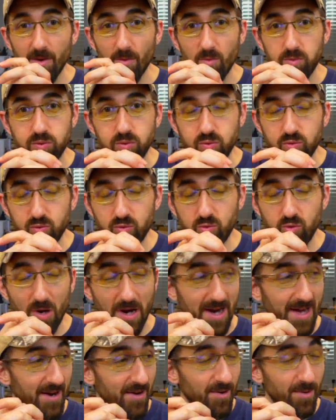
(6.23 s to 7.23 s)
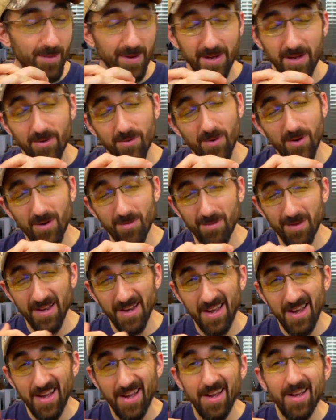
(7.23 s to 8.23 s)
I don't know about you all, but
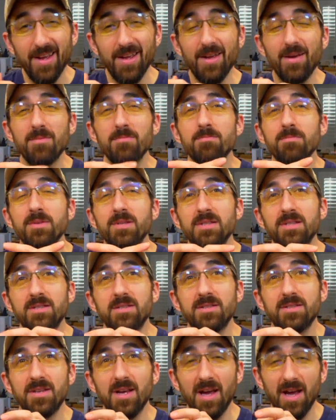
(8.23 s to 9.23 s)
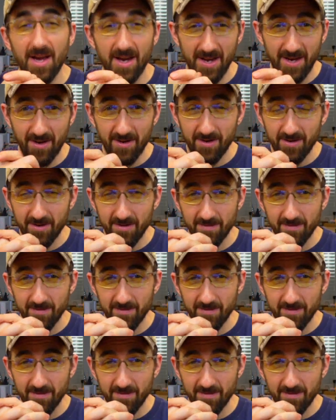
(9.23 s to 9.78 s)
I am tired.